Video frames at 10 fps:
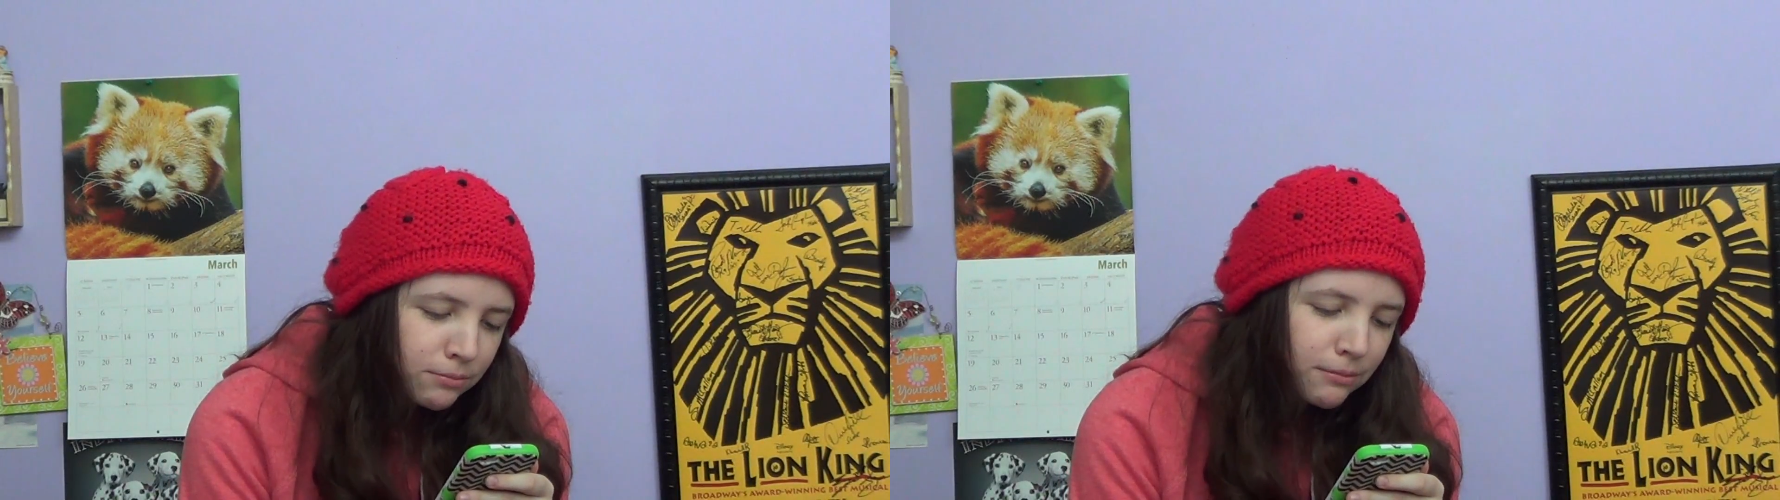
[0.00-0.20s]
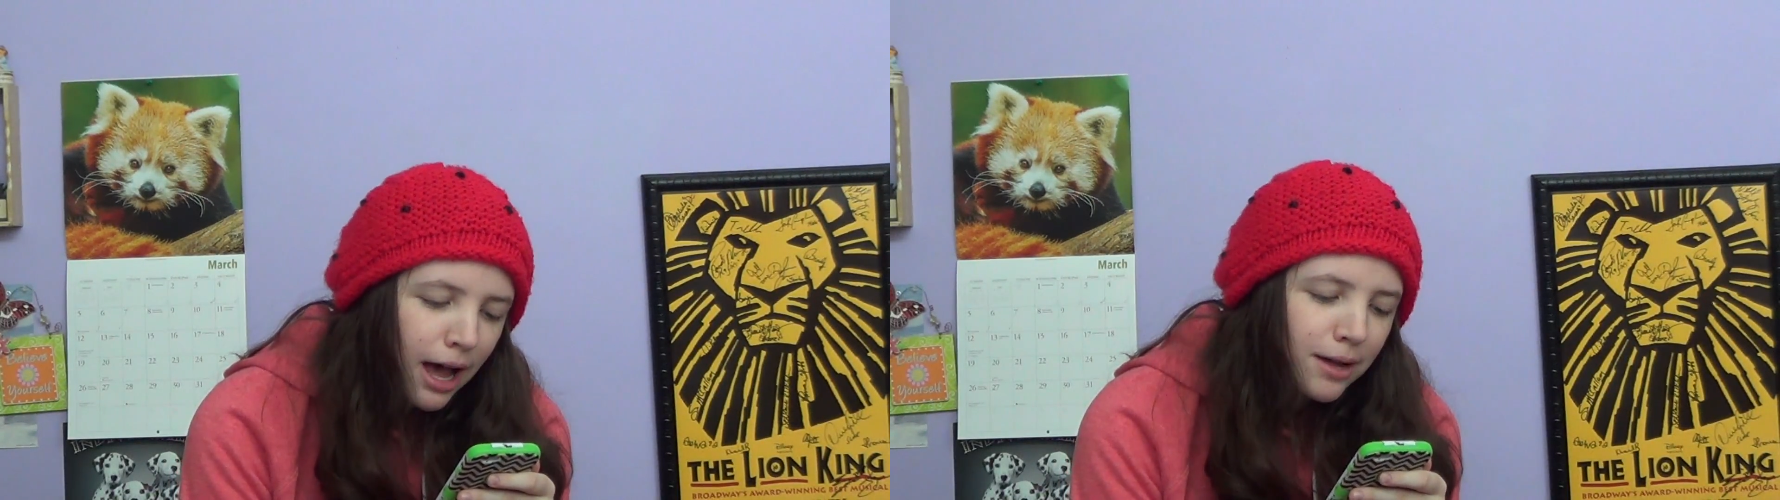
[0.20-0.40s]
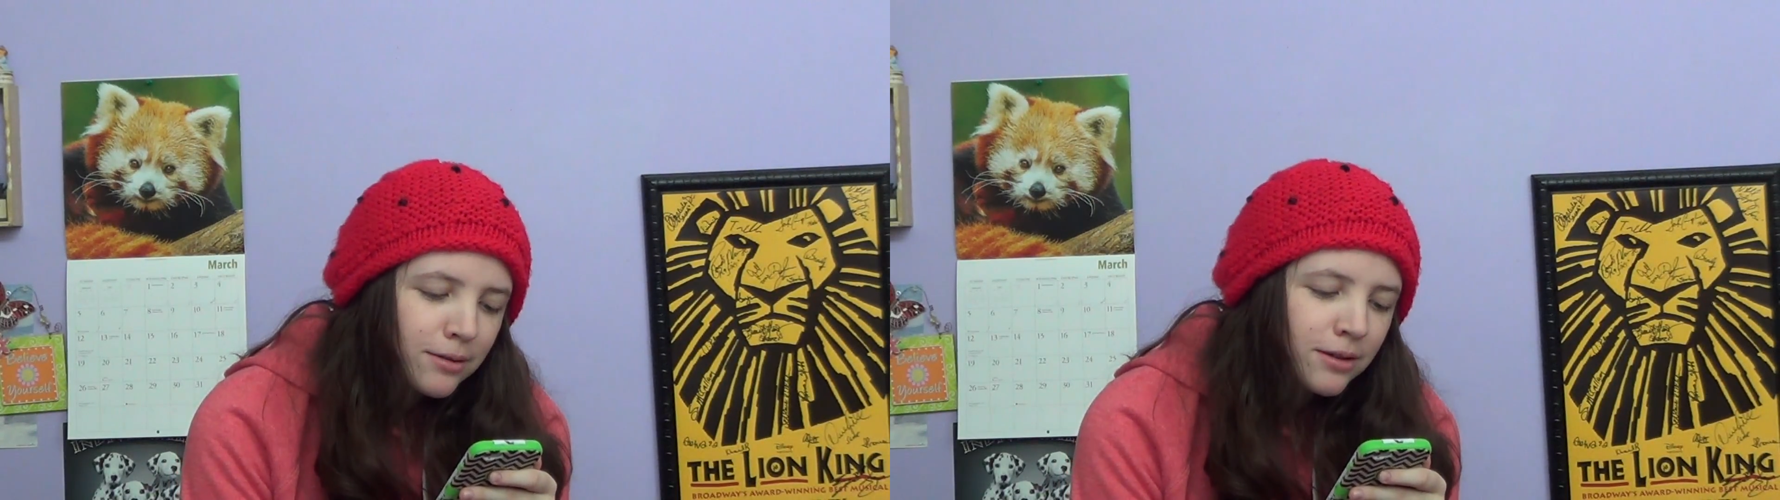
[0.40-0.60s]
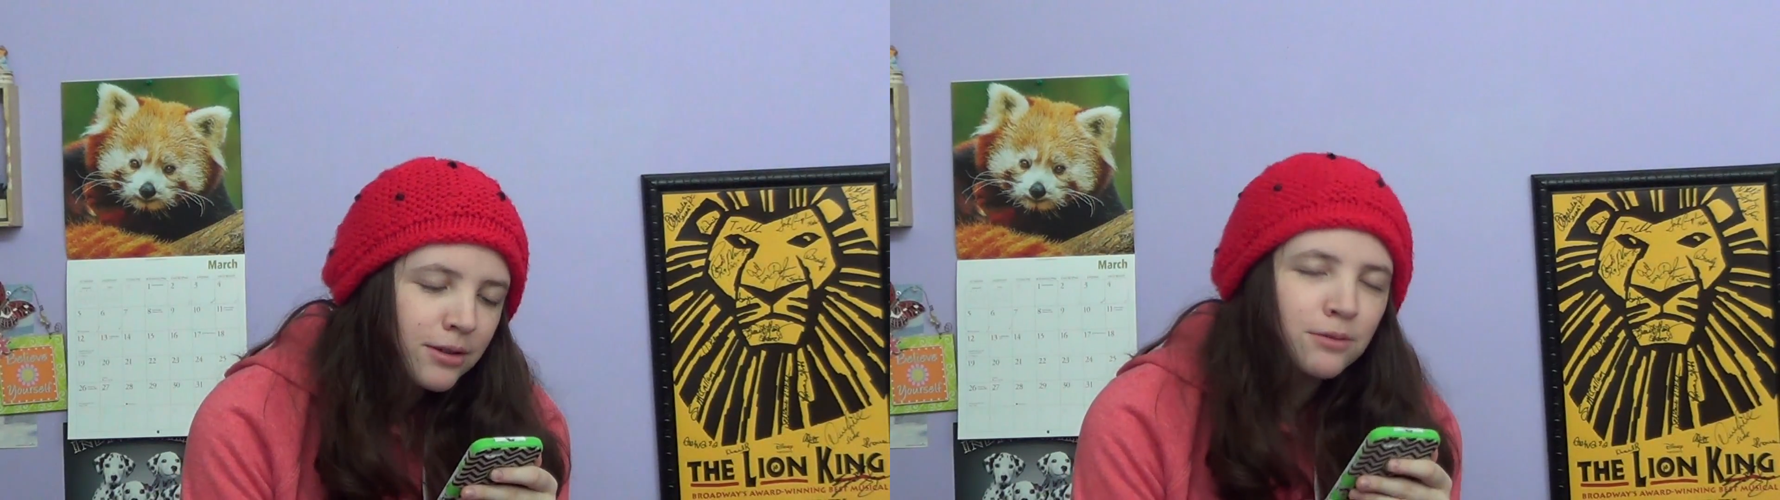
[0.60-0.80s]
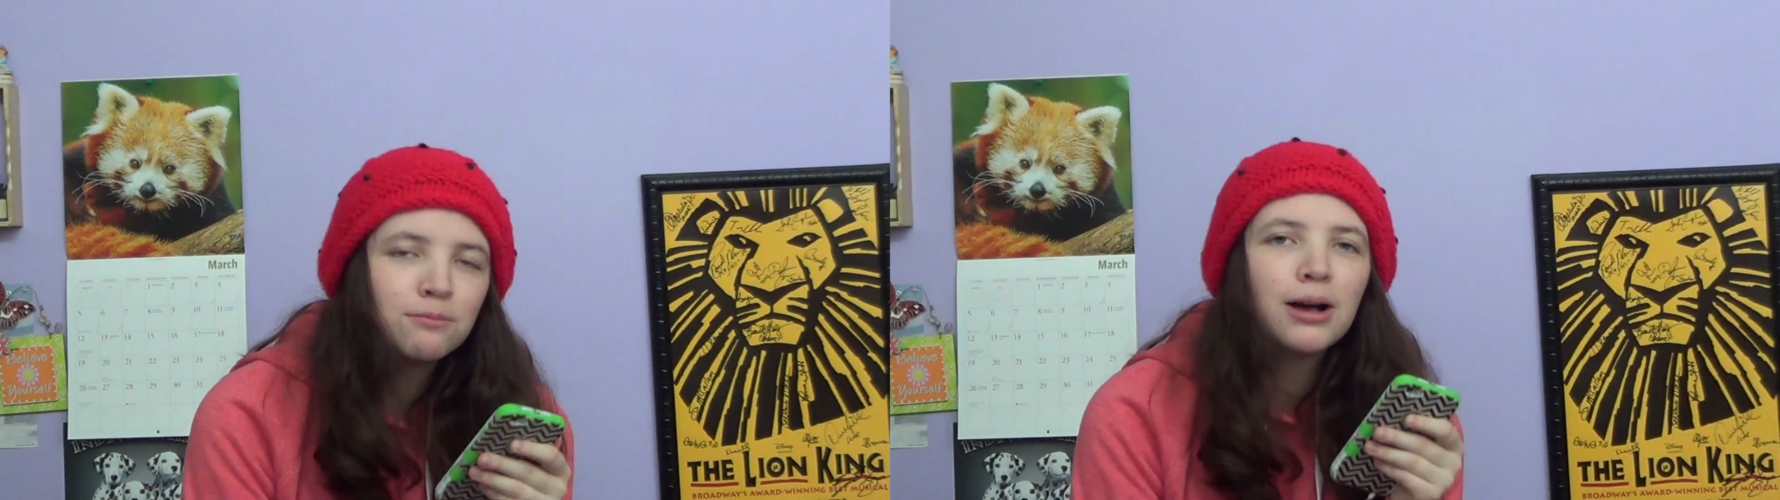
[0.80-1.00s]
Mom,
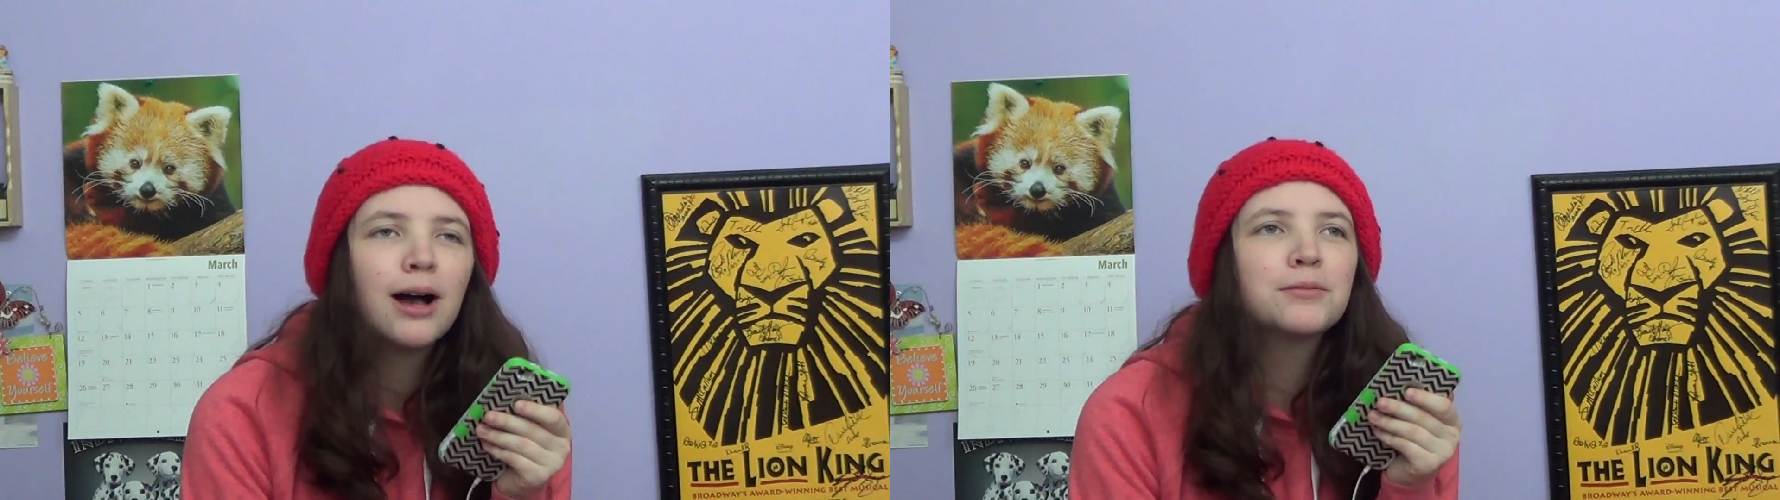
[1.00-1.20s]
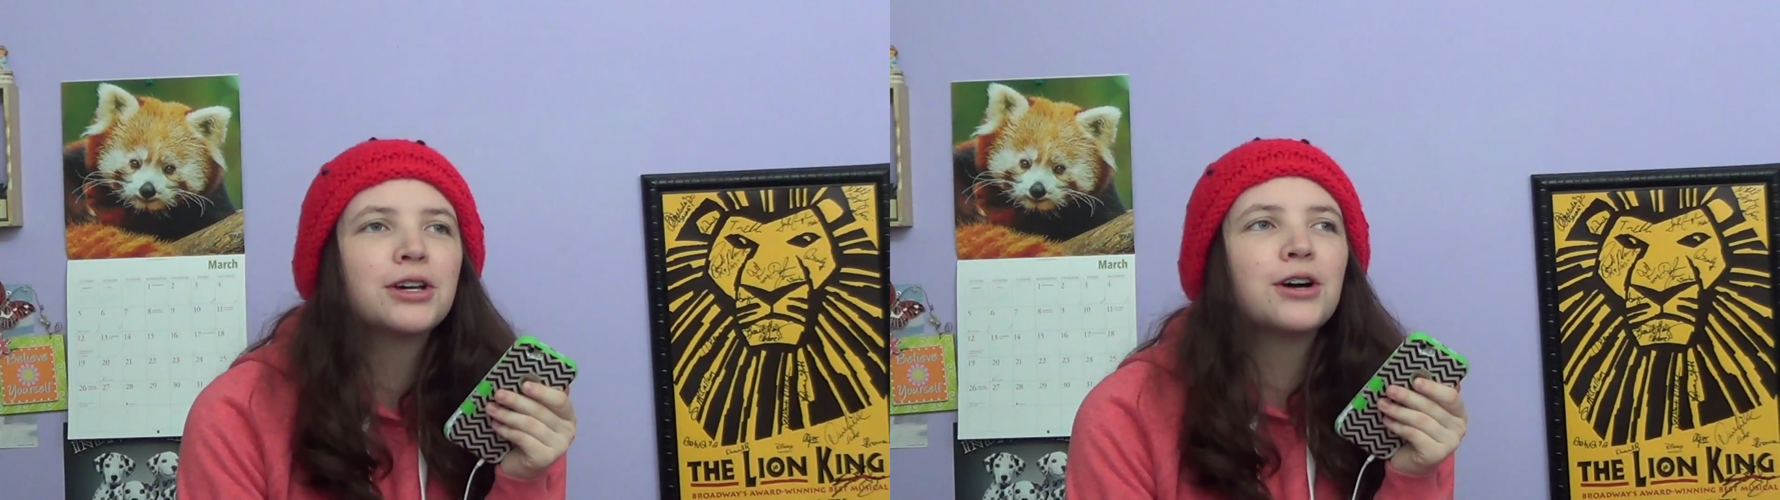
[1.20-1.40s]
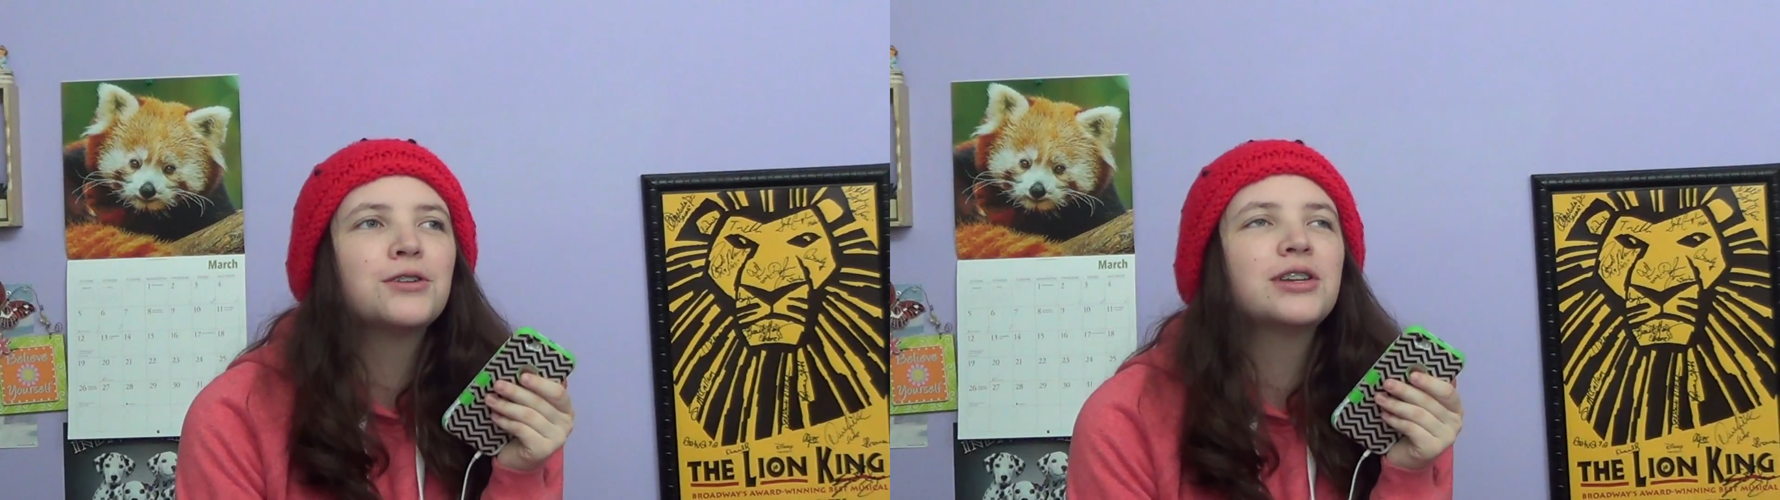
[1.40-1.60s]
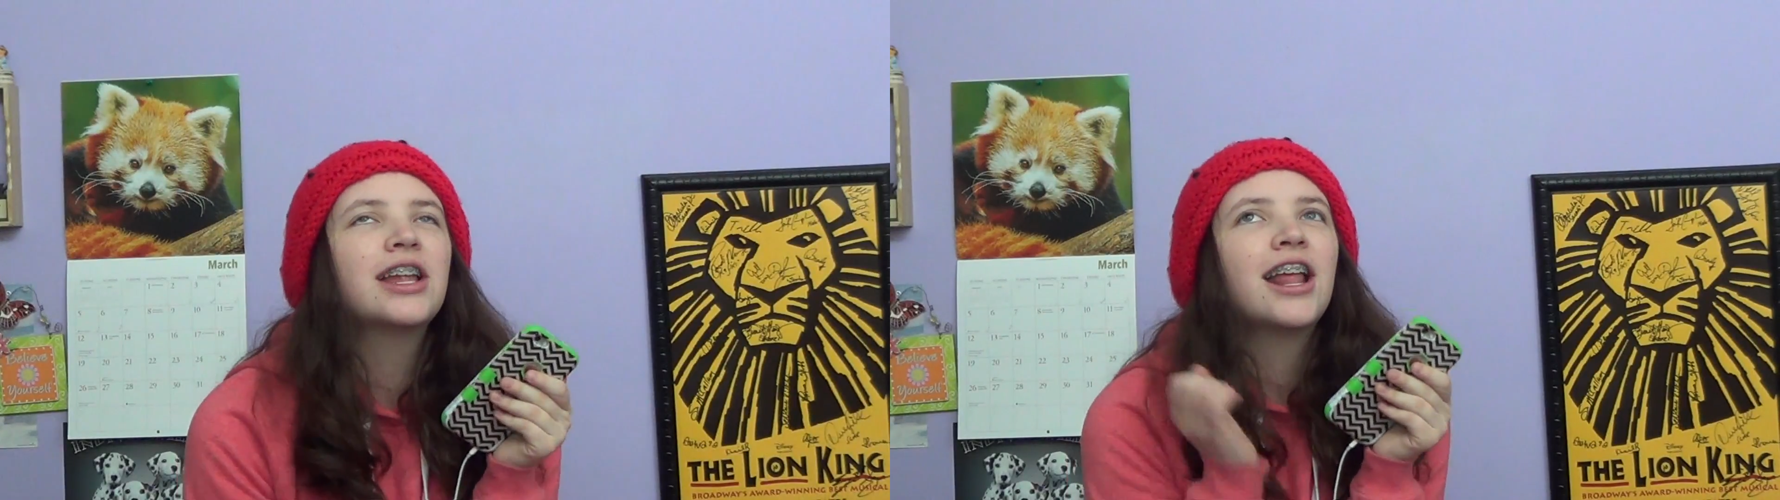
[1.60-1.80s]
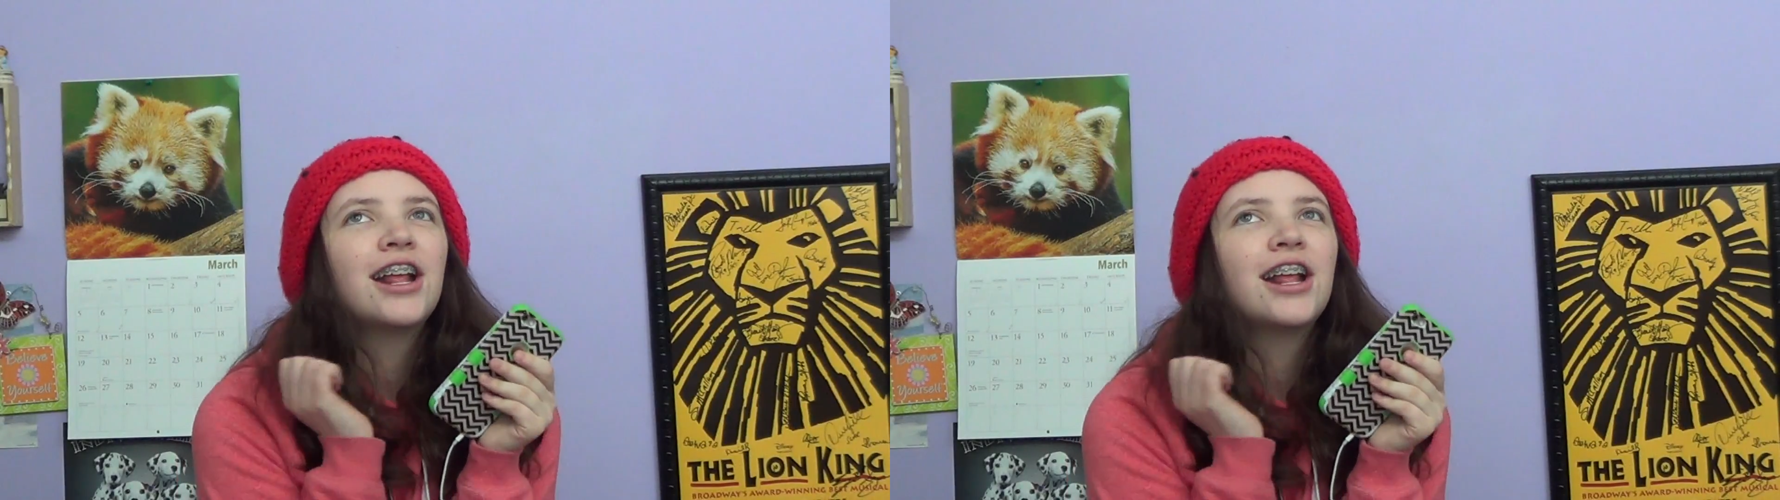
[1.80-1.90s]
mom goat.